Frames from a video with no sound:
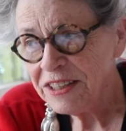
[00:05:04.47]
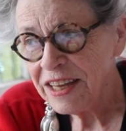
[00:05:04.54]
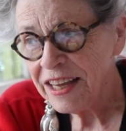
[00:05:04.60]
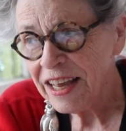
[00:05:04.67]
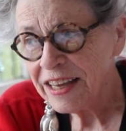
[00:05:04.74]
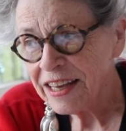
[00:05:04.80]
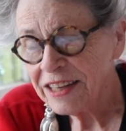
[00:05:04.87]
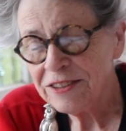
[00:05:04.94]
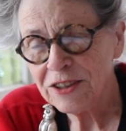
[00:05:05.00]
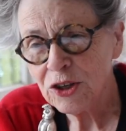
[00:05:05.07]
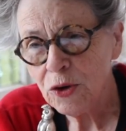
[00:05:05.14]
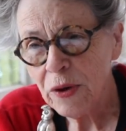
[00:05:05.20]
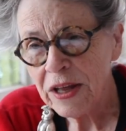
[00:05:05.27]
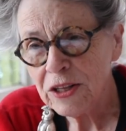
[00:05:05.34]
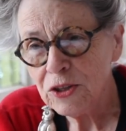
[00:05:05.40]
day I got to
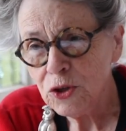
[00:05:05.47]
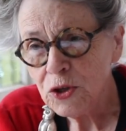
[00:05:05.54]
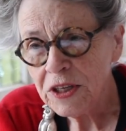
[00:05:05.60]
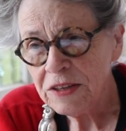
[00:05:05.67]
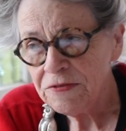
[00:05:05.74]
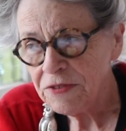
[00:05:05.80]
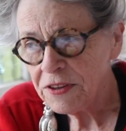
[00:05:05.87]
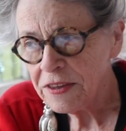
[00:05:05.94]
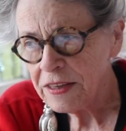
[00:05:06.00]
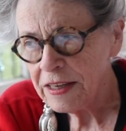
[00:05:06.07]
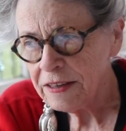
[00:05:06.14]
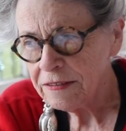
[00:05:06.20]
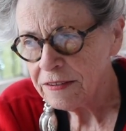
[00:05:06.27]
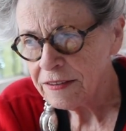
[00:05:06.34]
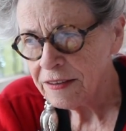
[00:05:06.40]
go out looking for
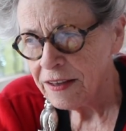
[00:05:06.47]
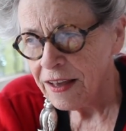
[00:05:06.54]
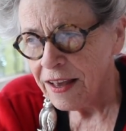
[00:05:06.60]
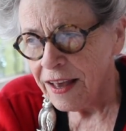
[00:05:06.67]
things